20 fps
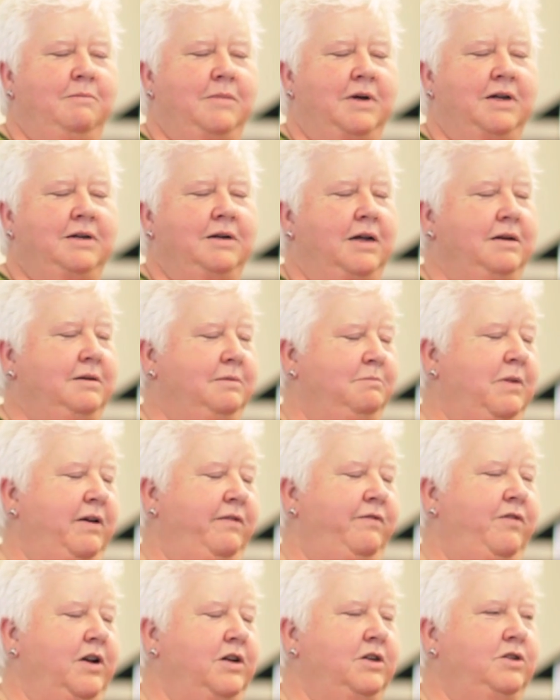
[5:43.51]
And my
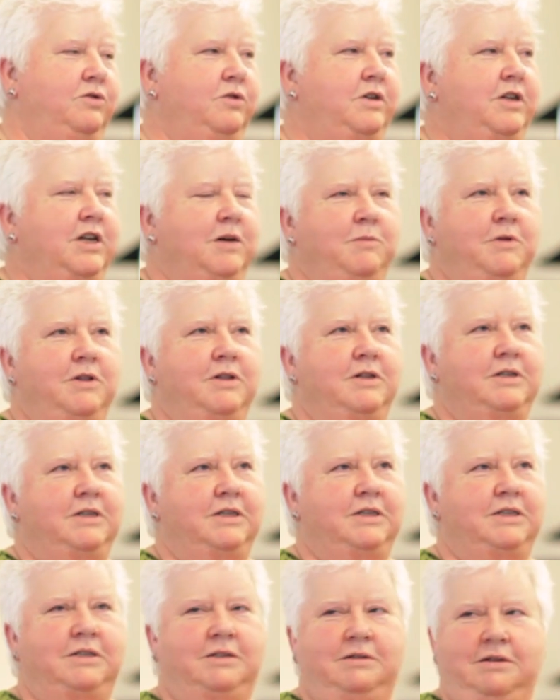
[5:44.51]
friends do tell me that this
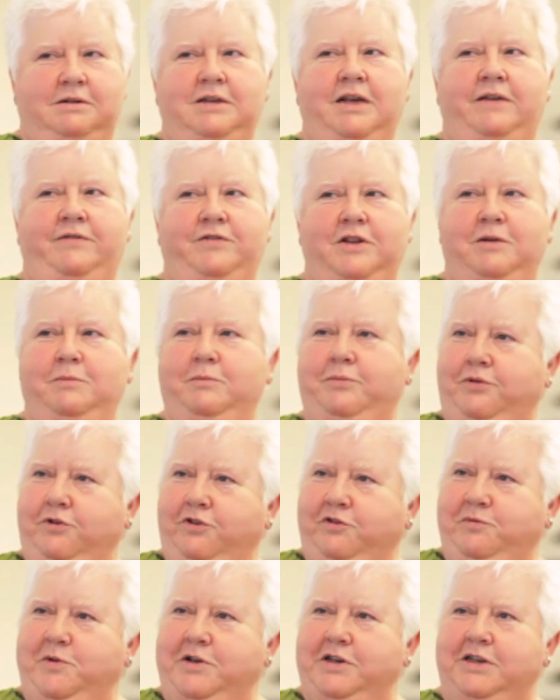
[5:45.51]
is a definite
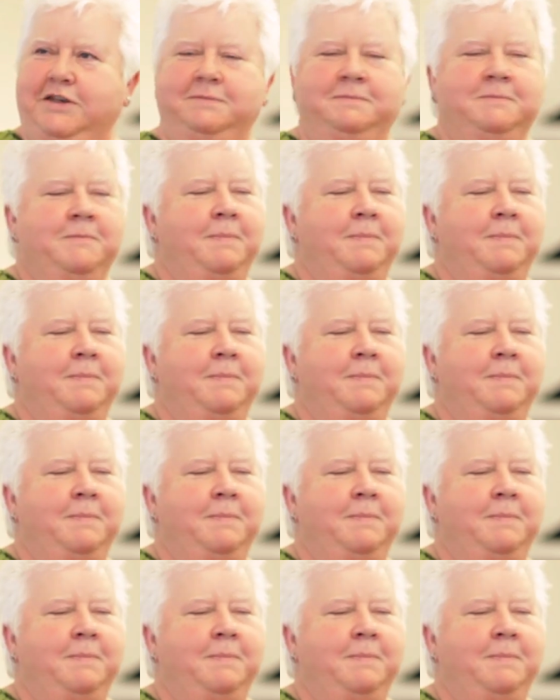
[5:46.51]
improvement.